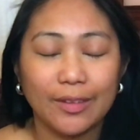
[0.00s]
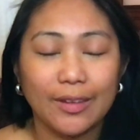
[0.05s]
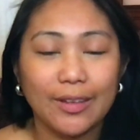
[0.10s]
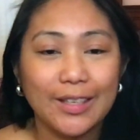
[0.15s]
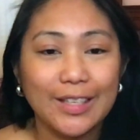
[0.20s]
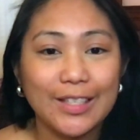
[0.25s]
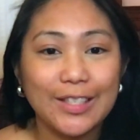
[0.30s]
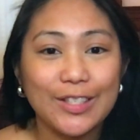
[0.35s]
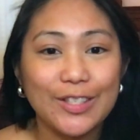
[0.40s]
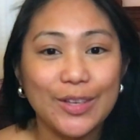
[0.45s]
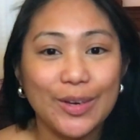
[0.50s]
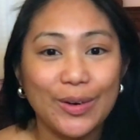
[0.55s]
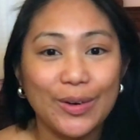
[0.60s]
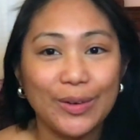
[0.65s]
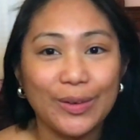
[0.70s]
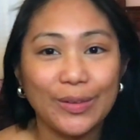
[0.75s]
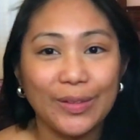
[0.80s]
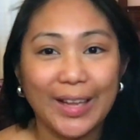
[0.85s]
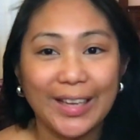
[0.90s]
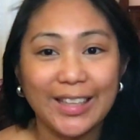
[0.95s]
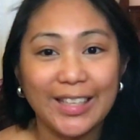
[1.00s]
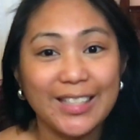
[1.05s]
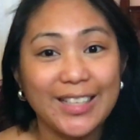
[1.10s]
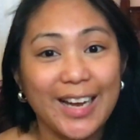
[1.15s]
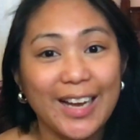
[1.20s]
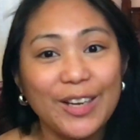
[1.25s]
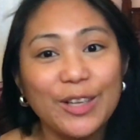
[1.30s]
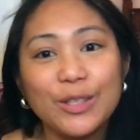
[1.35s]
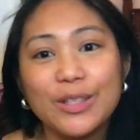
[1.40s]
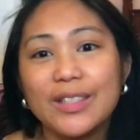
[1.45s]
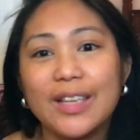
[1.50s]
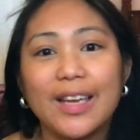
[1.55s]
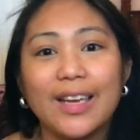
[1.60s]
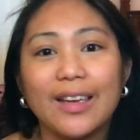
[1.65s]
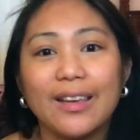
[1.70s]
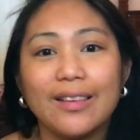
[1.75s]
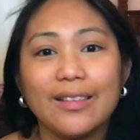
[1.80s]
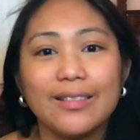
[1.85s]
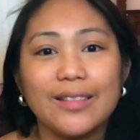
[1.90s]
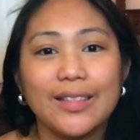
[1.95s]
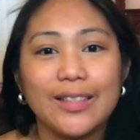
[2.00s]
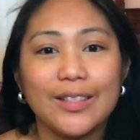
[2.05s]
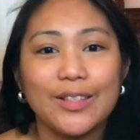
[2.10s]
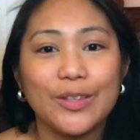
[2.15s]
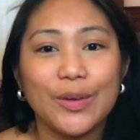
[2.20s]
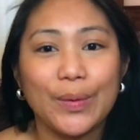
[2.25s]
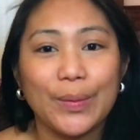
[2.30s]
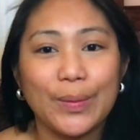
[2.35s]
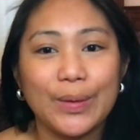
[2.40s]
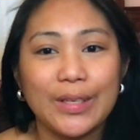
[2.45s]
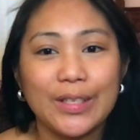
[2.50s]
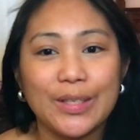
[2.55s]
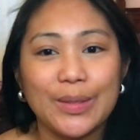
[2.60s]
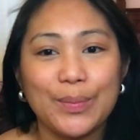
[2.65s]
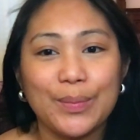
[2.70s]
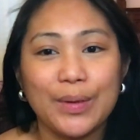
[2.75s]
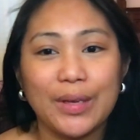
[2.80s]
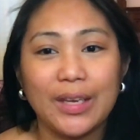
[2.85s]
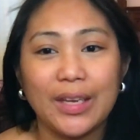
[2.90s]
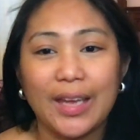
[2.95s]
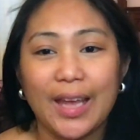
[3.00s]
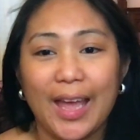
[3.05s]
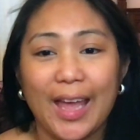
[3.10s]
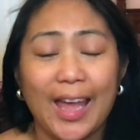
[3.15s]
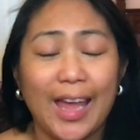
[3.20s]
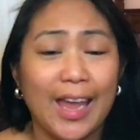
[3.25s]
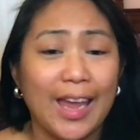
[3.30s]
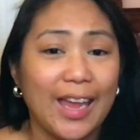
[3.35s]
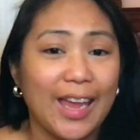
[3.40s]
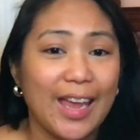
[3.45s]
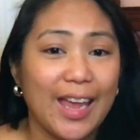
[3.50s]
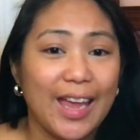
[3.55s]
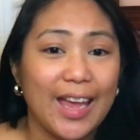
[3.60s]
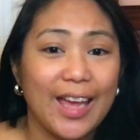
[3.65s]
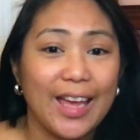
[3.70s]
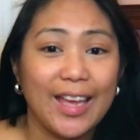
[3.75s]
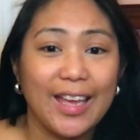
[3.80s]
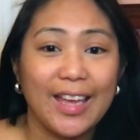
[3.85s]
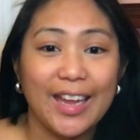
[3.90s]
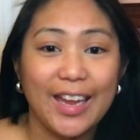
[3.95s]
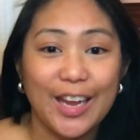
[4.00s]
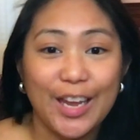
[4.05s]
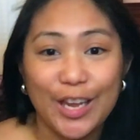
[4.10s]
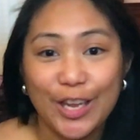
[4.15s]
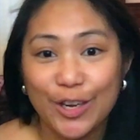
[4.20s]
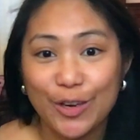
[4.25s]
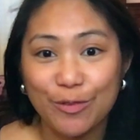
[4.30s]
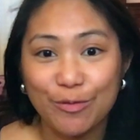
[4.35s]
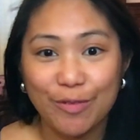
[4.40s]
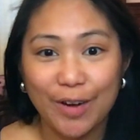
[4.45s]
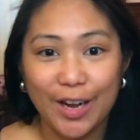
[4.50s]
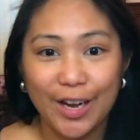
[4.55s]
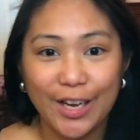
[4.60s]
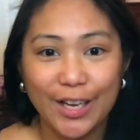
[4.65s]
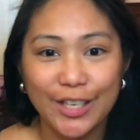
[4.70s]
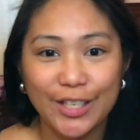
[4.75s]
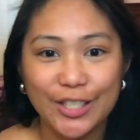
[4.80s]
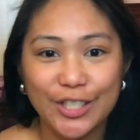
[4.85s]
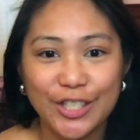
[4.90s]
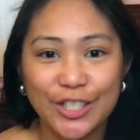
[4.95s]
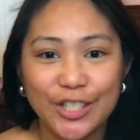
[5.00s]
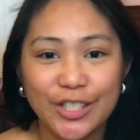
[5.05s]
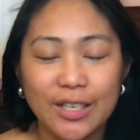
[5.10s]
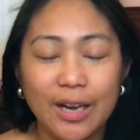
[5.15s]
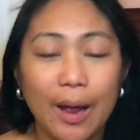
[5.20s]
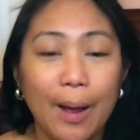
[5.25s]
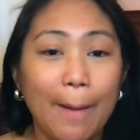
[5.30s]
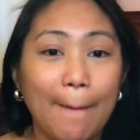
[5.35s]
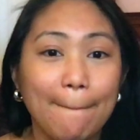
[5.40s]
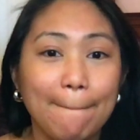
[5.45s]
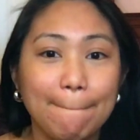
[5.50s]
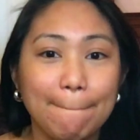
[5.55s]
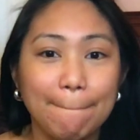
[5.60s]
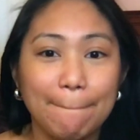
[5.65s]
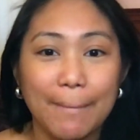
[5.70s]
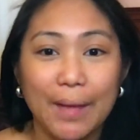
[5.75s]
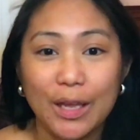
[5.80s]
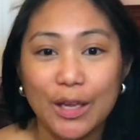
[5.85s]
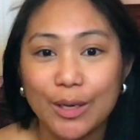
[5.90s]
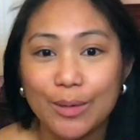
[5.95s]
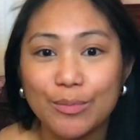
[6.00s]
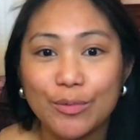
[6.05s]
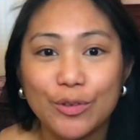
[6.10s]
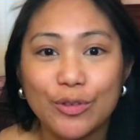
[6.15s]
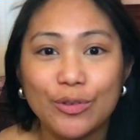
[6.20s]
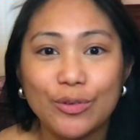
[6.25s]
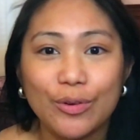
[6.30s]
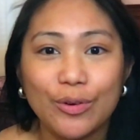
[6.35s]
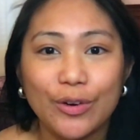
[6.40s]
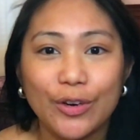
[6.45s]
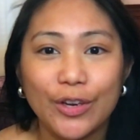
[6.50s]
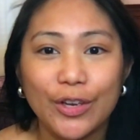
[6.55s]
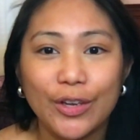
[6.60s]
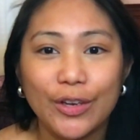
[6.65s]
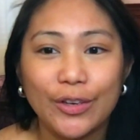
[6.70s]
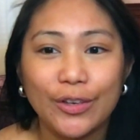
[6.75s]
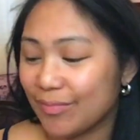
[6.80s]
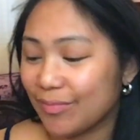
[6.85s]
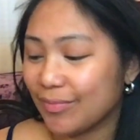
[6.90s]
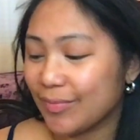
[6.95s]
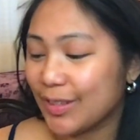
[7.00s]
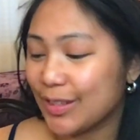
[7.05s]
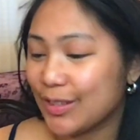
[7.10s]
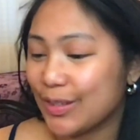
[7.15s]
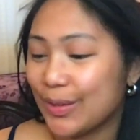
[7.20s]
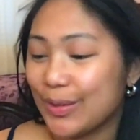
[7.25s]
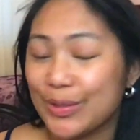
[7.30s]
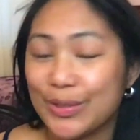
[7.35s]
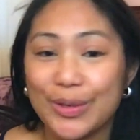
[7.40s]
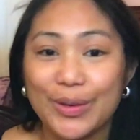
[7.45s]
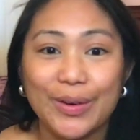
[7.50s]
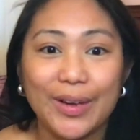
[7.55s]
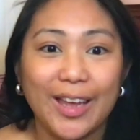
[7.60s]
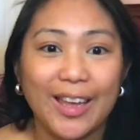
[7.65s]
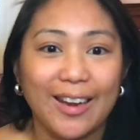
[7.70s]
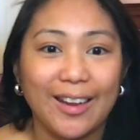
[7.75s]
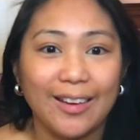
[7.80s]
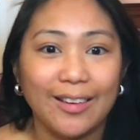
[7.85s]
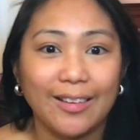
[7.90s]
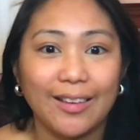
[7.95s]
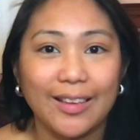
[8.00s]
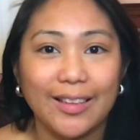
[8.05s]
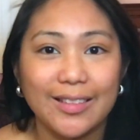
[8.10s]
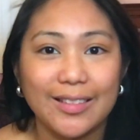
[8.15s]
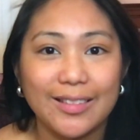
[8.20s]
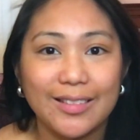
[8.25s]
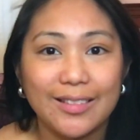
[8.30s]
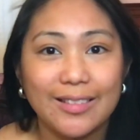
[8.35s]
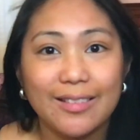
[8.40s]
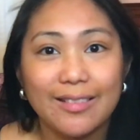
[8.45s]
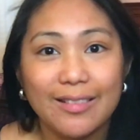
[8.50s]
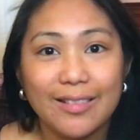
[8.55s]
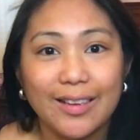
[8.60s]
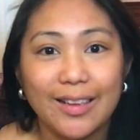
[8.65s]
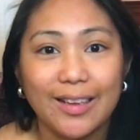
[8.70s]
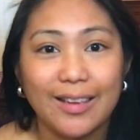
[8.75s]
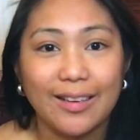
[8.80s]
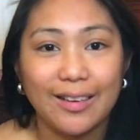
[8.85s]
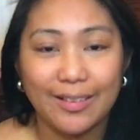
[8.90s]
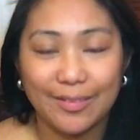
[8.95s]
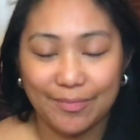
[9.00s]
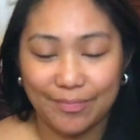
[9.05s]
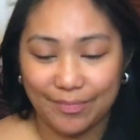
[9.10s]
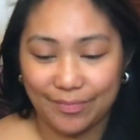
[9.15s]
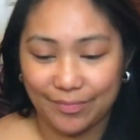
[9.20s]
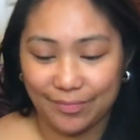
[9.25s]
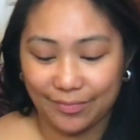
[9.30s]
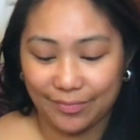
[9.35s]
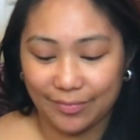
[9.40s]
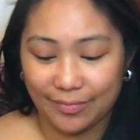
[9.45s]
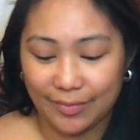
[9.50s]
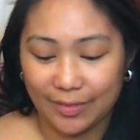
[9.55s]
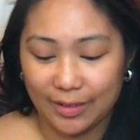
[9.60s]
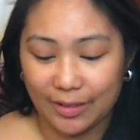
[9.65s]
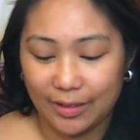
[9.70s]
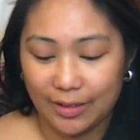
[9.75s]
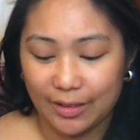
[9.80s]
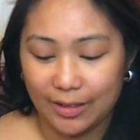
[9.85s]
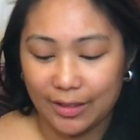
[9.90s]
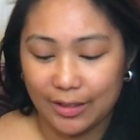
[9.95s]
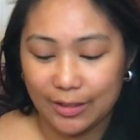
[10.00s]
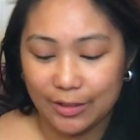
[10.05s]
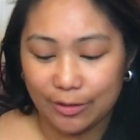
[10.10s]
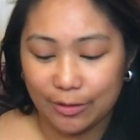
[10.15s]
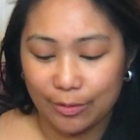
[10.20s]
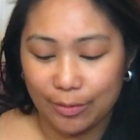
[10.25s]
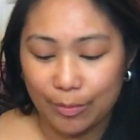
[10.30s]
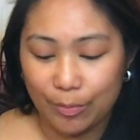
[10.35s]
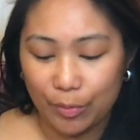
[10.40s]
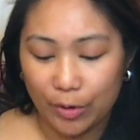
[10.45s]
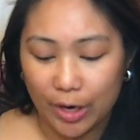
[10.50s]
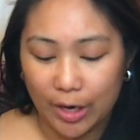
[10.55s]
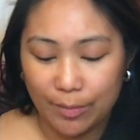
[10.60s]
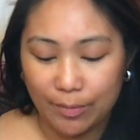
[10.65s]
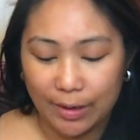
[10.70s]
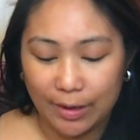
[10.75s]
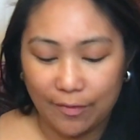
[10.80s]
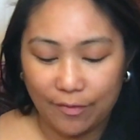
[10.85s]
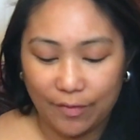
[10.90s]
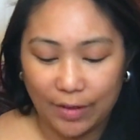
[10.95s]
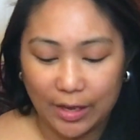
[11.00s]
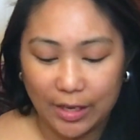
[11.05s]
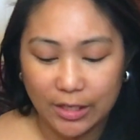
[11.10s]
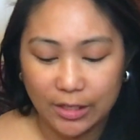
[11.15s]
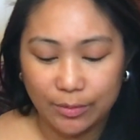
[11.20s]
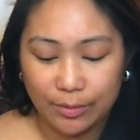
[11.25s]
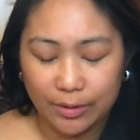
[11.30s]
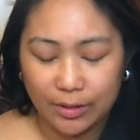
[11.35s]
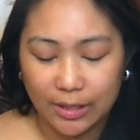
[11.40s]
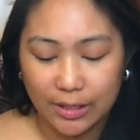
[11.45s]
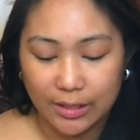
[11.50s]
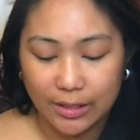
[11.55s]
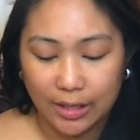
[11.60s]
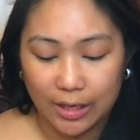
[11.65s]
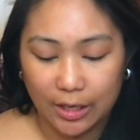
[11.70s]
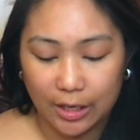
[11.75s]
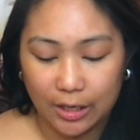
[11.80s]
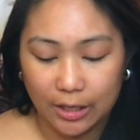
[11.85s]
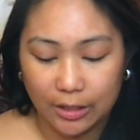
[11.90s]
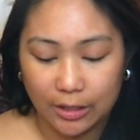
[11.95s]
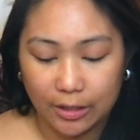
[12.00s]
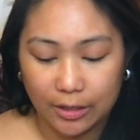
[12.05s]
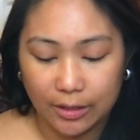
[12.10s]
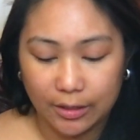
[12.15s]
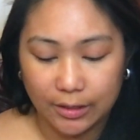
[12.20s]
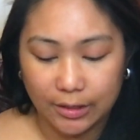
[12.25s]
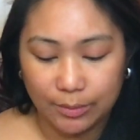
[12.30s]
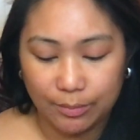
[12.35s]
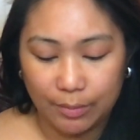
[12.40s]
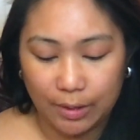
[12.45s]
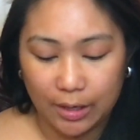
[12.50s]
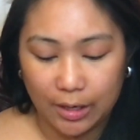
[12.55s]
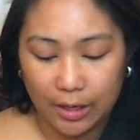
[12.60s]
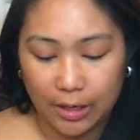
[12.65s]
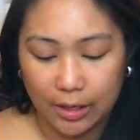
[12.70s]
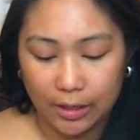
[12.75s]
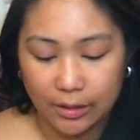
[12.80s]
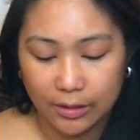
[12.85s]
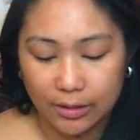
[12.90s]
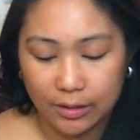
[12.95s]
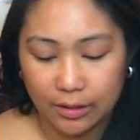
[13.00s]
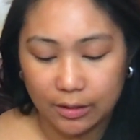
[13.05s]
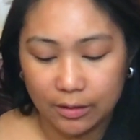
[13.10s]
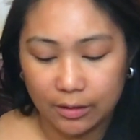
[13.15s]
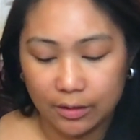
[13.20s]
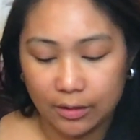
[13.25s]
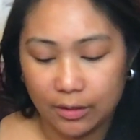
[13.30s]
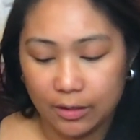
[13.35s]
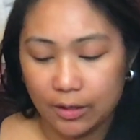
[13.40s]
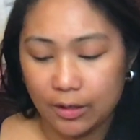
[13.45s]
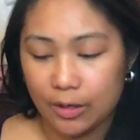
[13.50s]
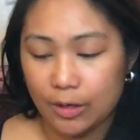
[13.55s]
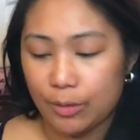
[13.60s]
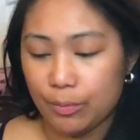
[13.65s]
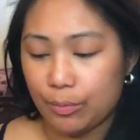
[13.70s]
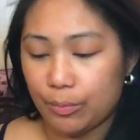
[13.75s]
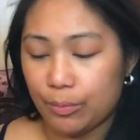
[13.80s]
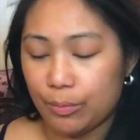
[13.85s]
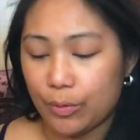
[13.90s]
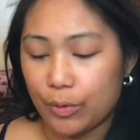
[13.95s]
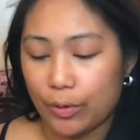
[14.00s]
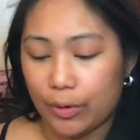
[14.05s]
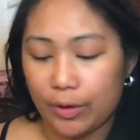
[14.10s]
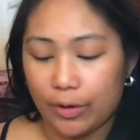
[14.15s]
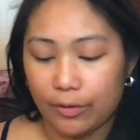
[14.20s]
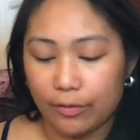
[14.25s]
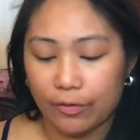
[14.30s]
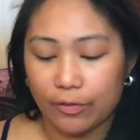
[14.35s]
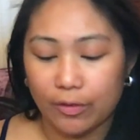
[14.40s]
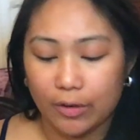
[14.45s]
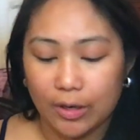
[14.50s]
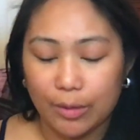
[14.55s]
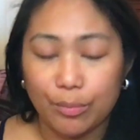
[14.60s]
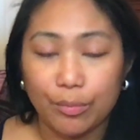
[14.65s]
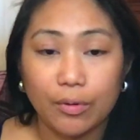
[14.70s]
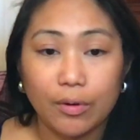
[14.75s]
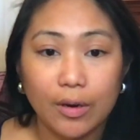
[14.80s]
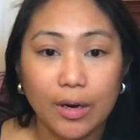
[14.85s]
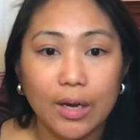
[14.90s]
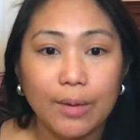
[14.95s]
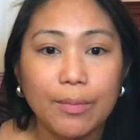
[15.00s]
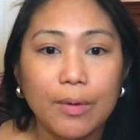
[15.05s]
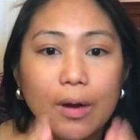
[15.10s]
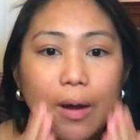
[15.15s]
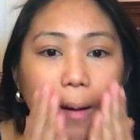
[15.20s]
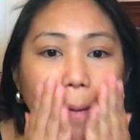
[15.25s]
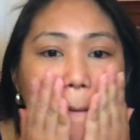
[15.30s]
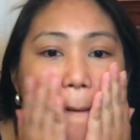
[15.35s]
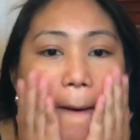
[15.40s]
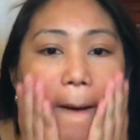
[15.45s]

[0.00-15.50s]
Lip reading: So like the title says, this is going to be a in a rush makeup tutorial. So let's go ahead and get started. I'm gonna prime my face with this IT Cosmetics oil-free primer.